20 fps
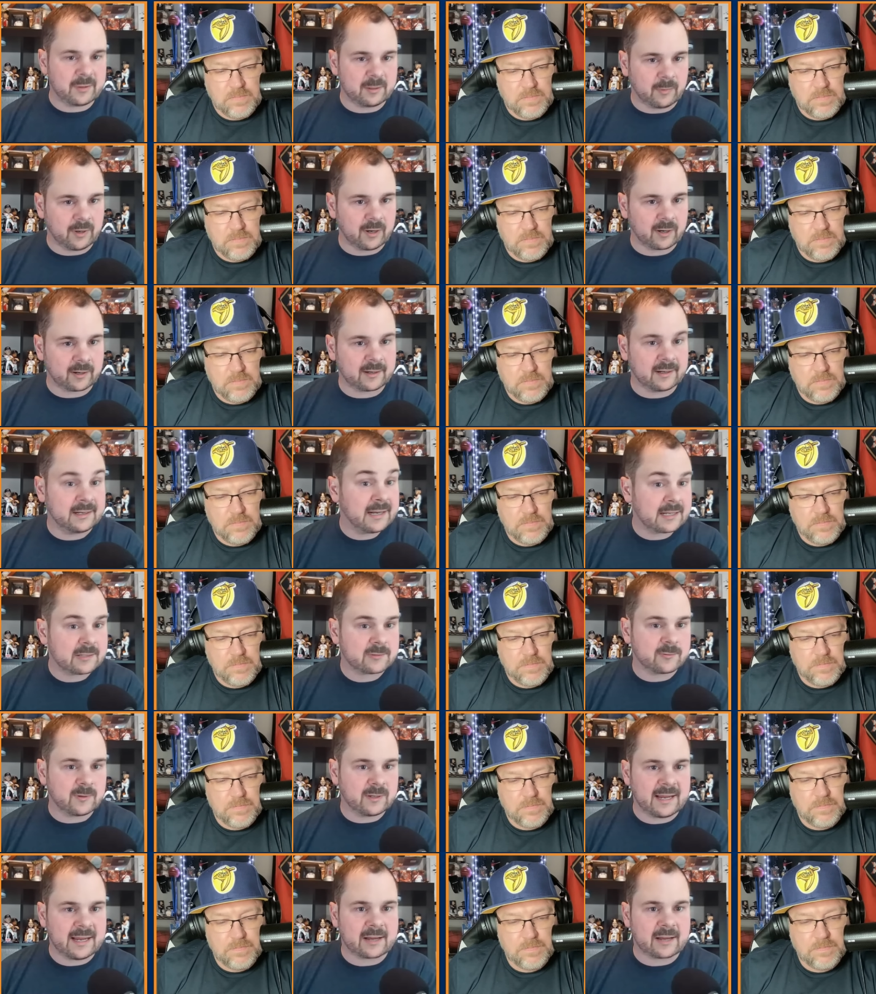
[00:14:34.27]
Speaker 1: of the market? And that's
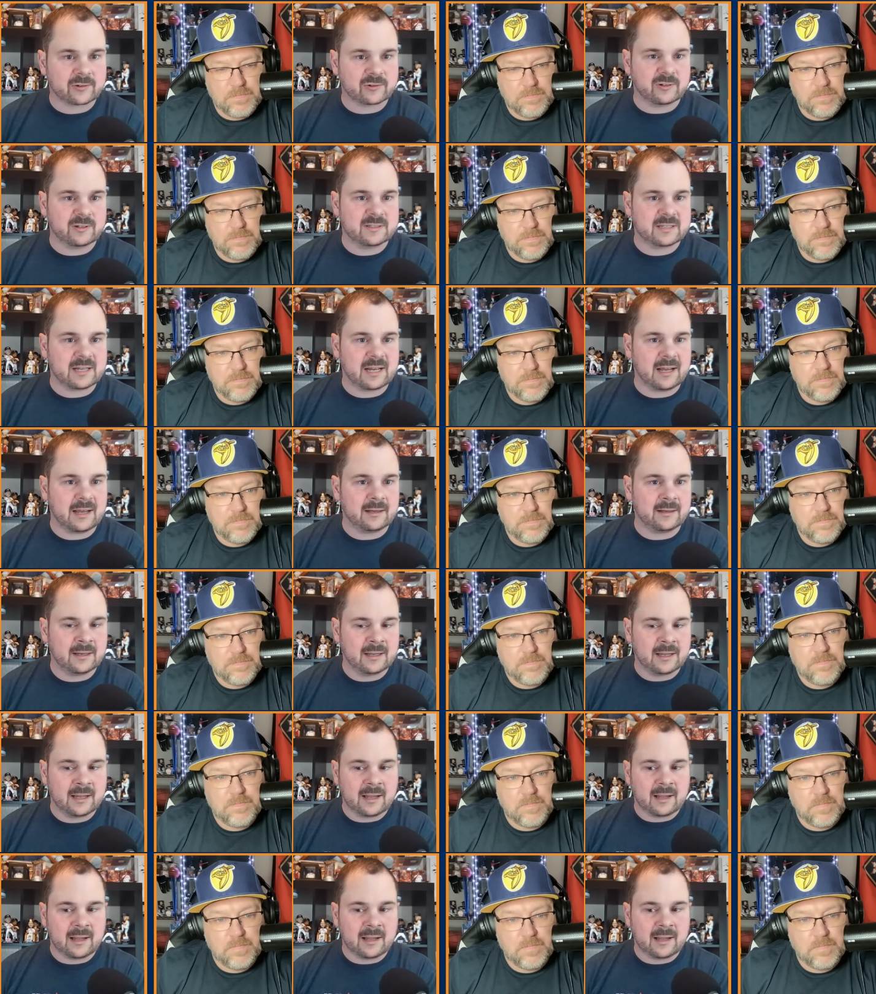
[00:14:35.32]
what he actually said.